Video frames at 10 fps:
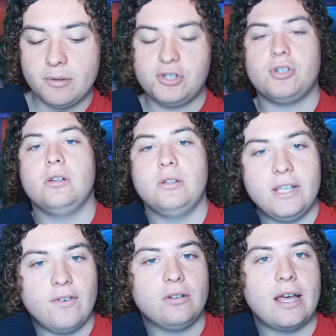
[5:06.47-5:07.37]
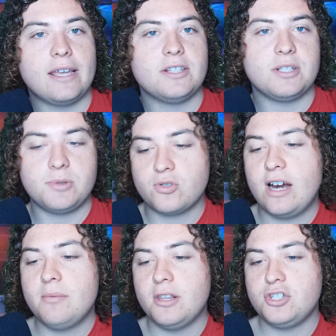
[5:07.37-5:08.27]
Be sure to leave a like and
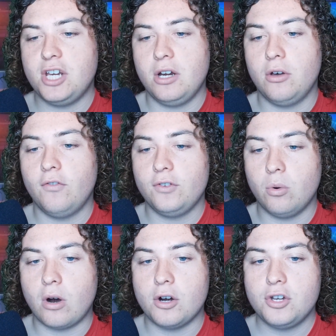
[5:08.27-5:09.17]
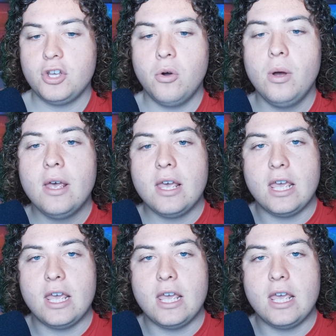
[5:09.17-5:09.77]
subscribe to the channel if you are new.